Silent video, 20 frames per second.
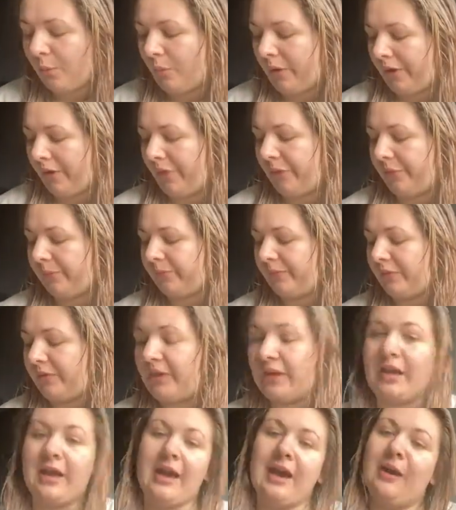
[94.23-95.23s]
Well,
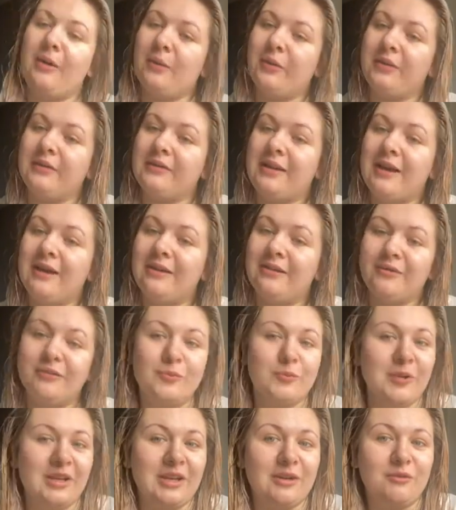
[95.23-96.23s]
the hours have
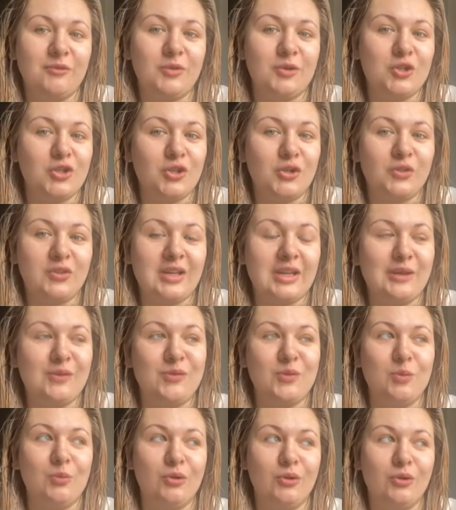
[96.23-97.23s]
been reduced
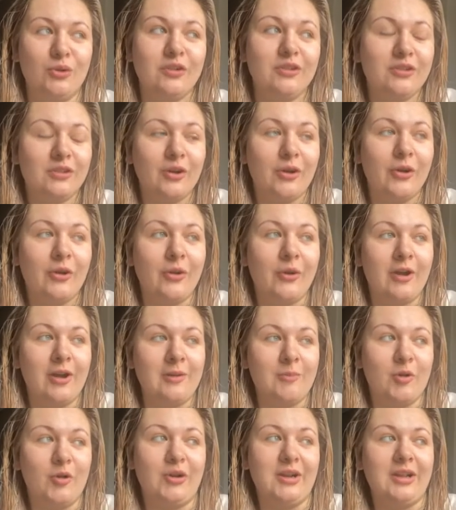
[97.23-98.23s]
even more so
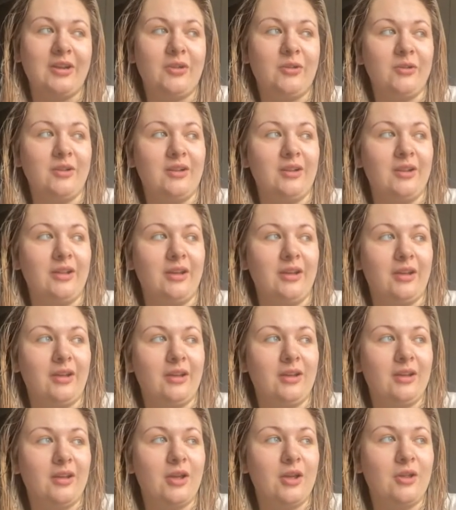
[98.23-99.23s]
i'm only doing
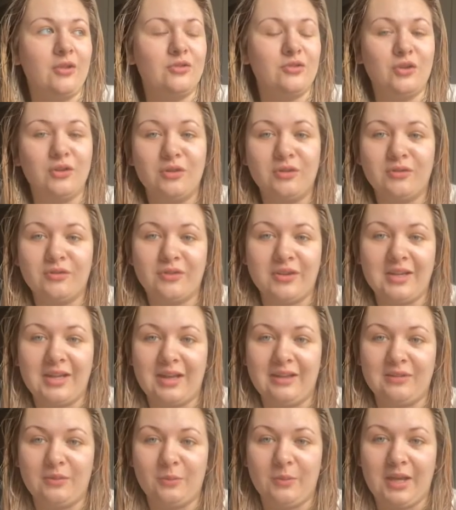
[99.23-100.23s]
like two to three
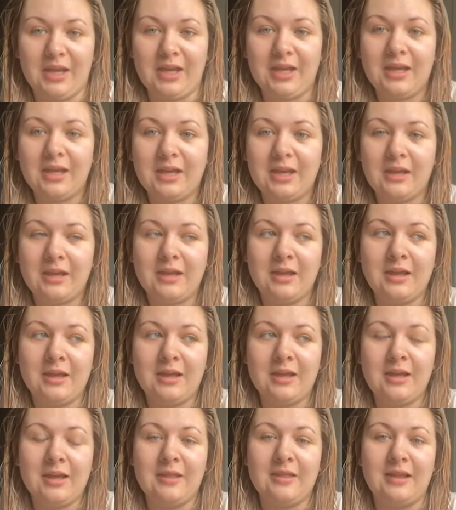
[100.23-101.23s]
days a week
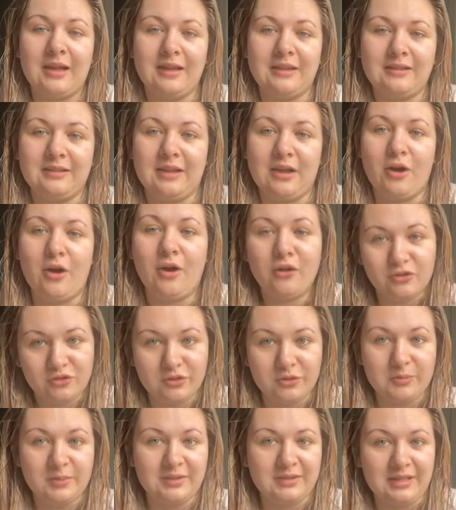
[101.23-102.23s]
that's at
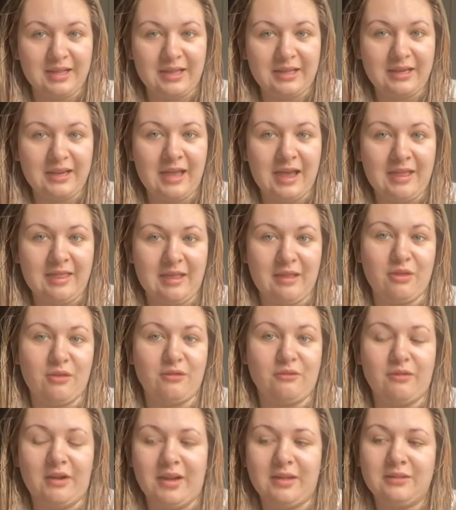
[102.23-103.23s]
100% and then the
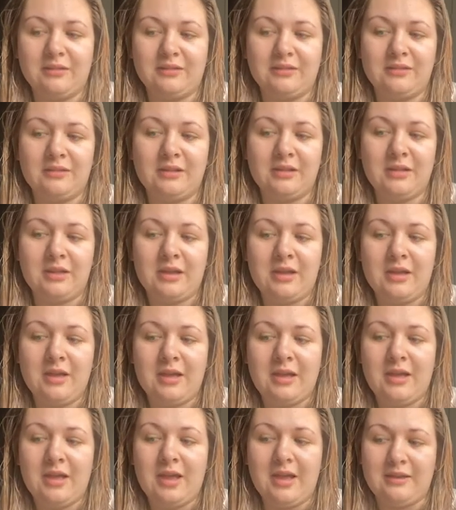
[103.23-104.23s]
rest
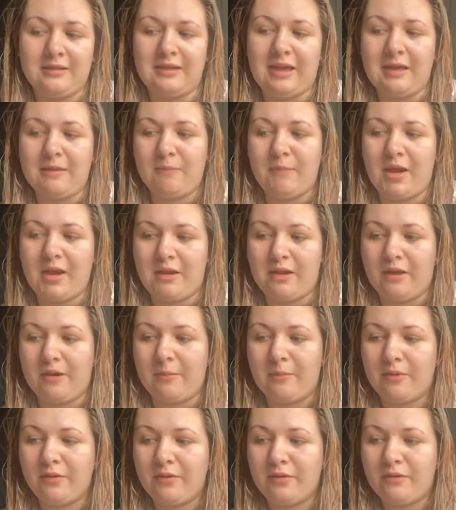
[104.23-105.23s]
is getting made
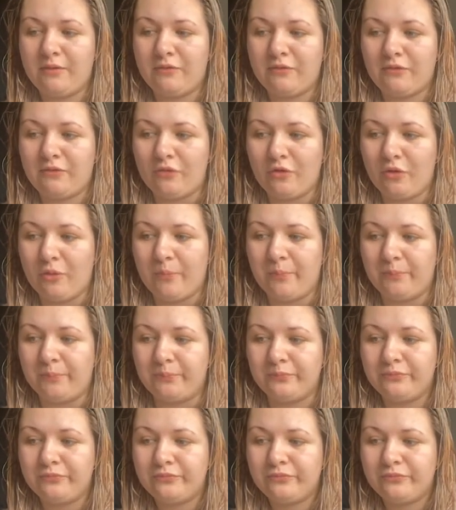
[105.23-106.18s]
up from